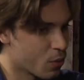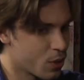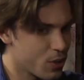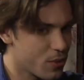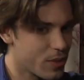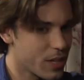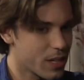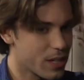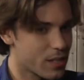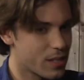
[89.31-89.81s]
What do
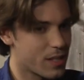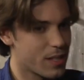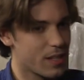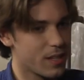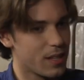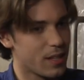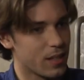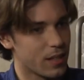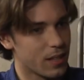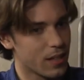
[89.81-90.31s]
you think is
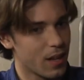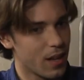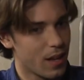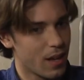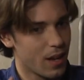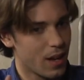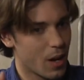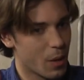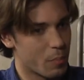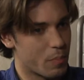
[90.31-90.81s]
the
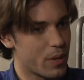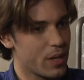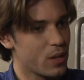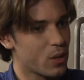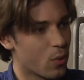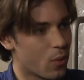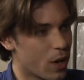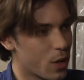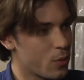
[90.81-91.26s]
appeal?